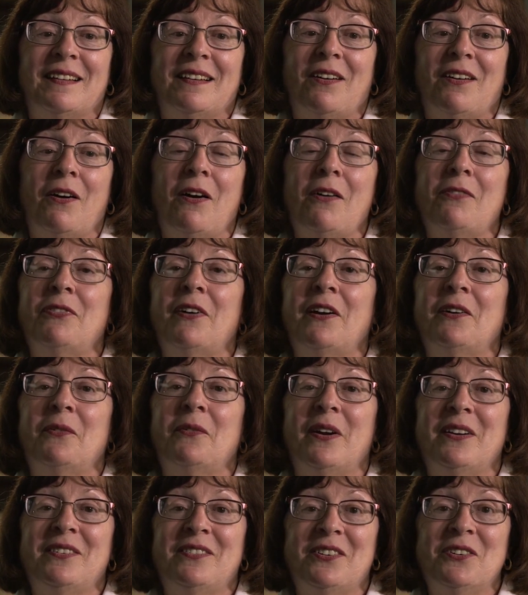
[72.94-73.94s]
off I
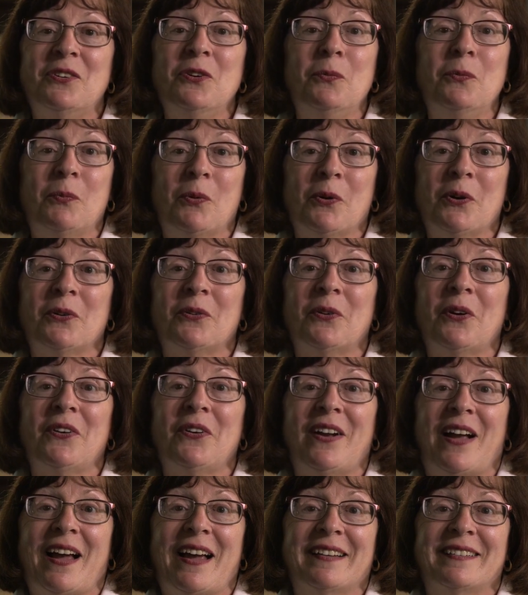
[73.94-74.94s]
went to Newport,
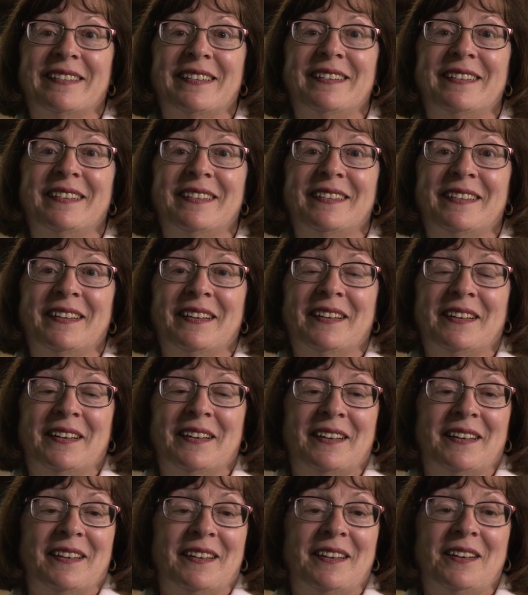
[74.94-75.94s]
Rhode Island,
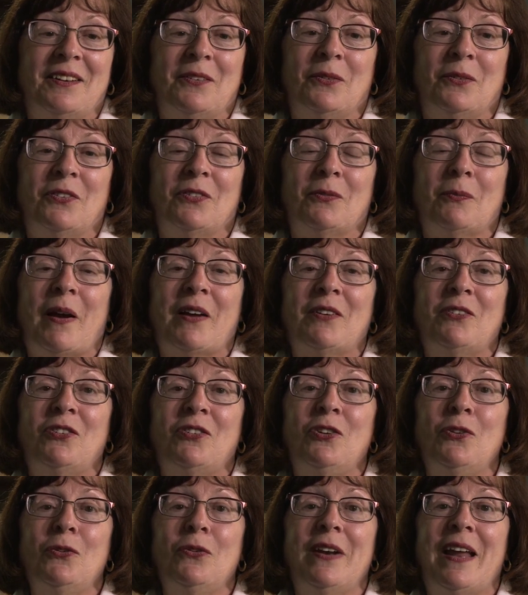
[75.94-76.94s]
and it was about
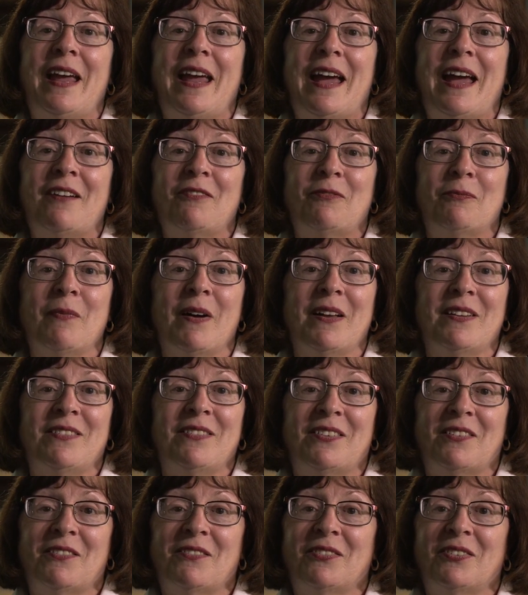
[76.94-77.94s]
2.5
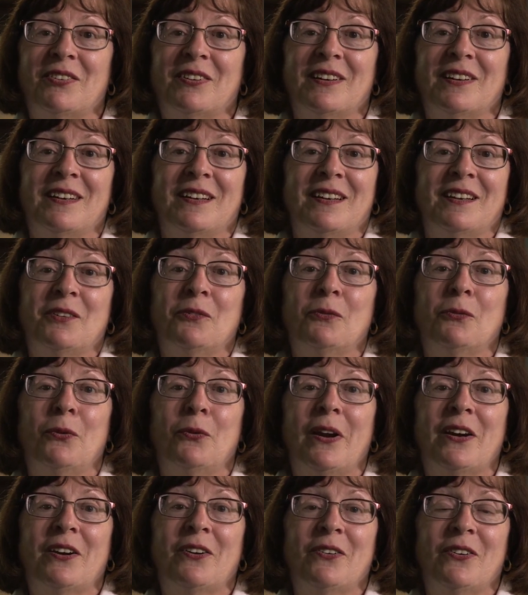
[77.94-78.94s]
months of
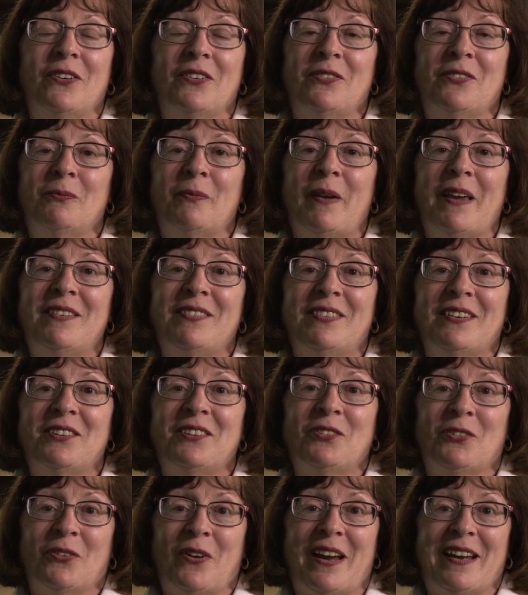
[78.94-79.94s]
rigorous
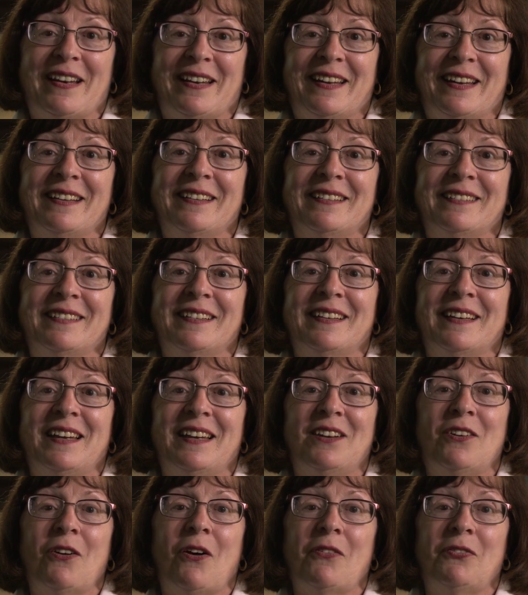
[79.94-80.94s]
basic training
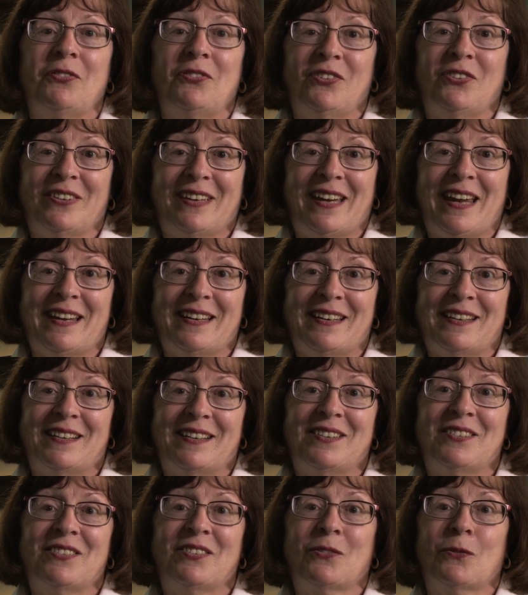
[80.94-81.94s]
in officer
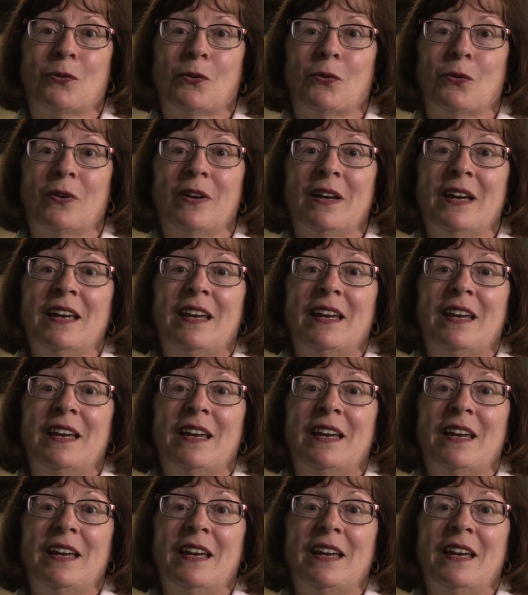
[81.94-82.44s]
candidate school.